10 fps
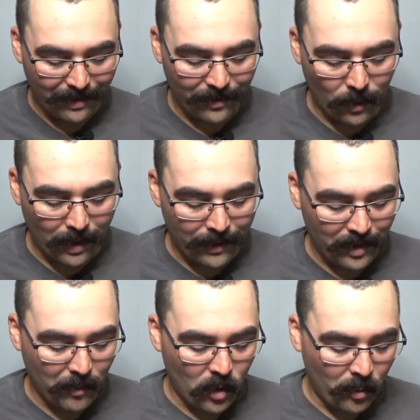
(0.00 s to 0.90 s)
So as
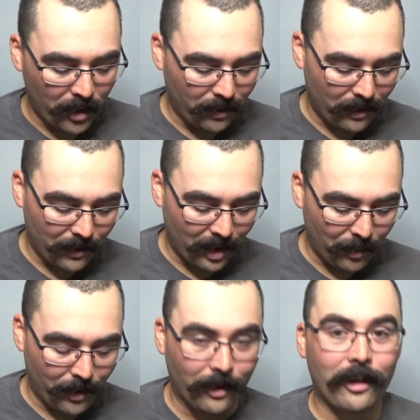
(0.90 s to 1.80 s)
I'm opening this
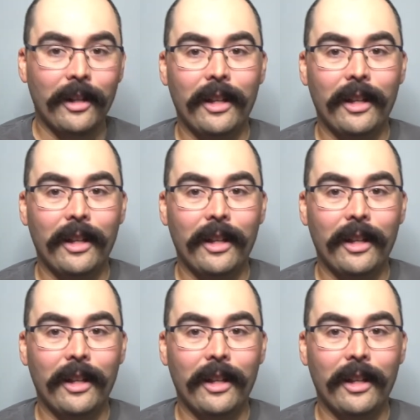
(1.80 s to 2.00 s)
up here,